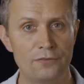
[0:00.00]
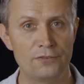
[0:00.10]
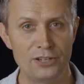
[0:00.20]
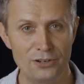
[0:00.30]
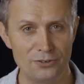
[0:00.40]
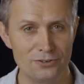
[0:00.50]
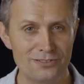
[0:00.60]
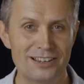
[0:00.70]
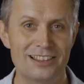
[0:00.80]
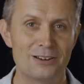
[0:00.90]

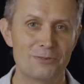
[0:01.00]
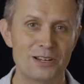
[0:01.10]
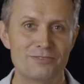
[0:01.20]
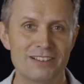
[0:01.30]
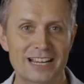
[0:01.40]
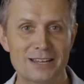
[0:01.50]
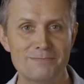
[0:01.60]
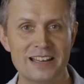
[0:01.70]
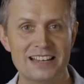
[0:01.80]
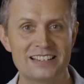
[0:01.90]
few that we
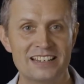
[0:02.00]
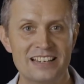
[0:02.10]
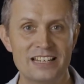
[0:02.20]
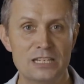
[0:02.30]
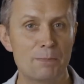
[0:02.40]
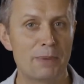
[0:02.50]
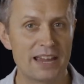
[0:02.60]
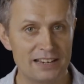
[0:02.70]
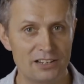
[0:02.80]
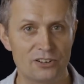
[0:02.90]
recommend
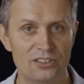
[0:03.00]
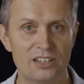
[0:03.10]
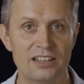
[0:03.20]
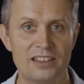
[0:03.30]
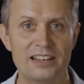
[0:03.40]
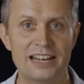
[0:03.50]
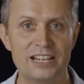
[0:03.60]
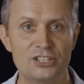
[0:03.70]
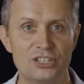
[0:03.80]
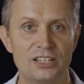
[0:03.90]
depending on the
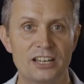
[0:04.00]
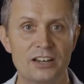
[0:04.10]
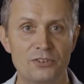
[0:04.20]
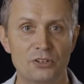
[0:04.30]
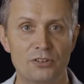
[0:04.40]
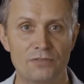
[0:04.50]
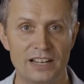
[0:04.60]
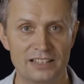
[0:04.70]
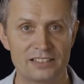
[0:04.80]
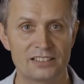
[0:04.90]
nature of your
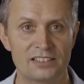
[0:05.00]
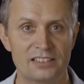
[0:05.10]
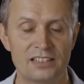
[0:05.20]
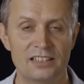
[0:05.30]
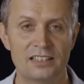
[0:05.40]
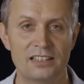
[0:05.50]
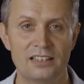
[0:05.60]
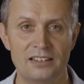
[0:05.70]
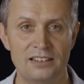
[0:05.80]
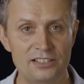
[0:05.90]
event.
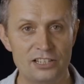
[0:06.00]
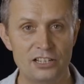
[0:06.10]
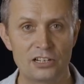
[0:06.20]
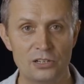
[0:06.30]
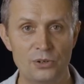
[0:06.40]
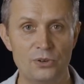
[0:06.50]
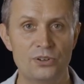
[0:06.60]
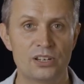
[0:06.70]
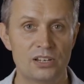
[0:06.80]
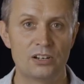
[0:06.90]
These
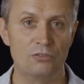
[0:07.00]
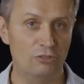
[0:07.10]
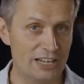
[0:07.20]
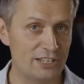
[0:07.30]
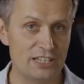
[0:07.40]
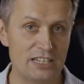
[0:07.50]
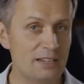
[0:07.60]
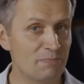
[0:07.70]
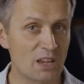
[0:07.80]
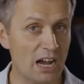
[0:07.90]
include
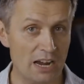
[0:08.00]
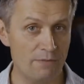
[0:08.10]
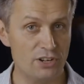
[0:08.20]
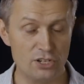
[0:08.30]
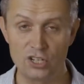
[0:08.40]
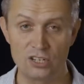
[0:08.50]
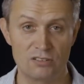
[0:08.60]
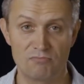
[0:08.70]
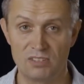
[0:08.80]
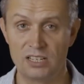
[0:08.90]
Resi,
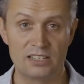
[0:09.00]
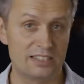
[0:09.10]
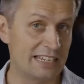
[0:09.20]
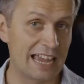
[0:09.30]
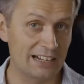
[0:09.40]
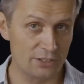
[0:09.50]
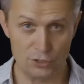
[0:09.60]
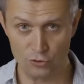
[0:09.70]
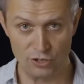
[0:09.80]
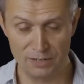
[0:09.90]
Haivision,
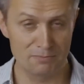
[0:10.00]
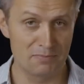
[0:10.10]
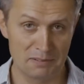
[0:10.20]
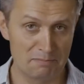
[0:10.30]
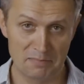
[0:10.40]
Telestream,